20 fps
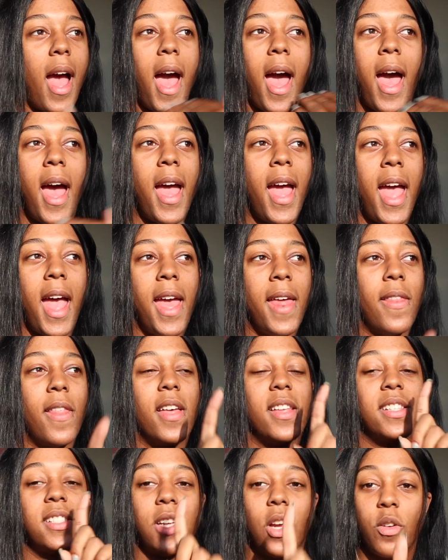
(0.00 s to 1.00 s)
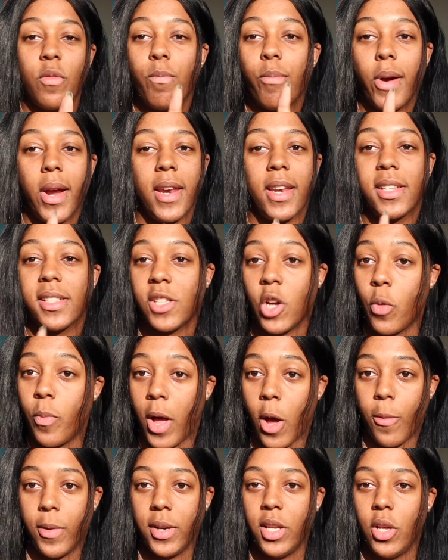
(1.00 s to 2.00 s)
I had a certain brand of soap
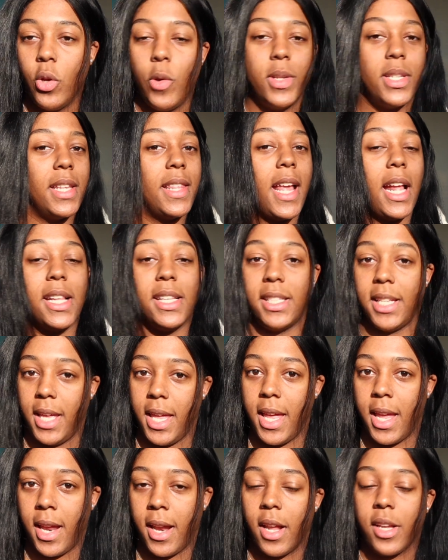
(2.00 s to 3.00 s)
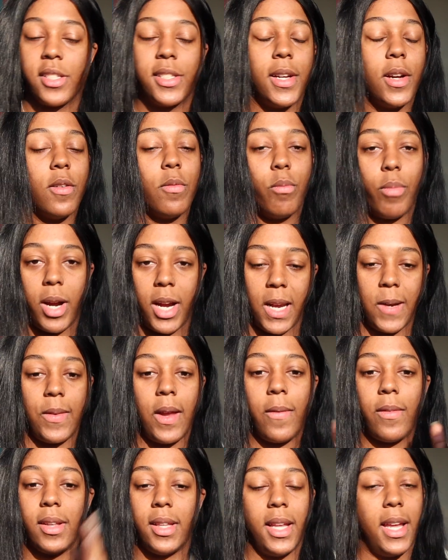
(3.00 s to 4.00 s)
I would use, and that's it. A certain brand of
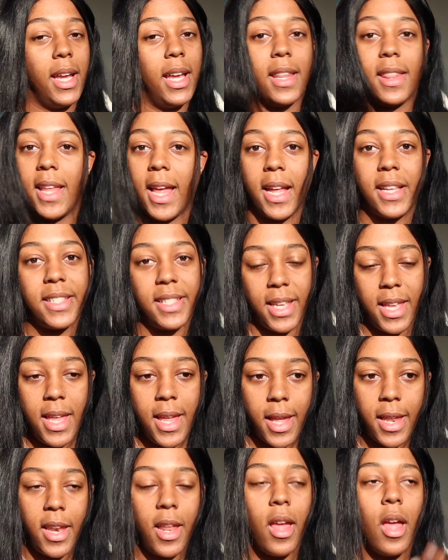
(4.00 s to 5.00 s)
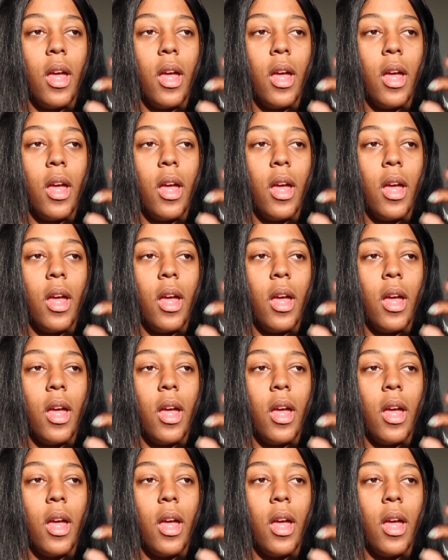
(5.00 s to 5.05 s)
everything, and that's it.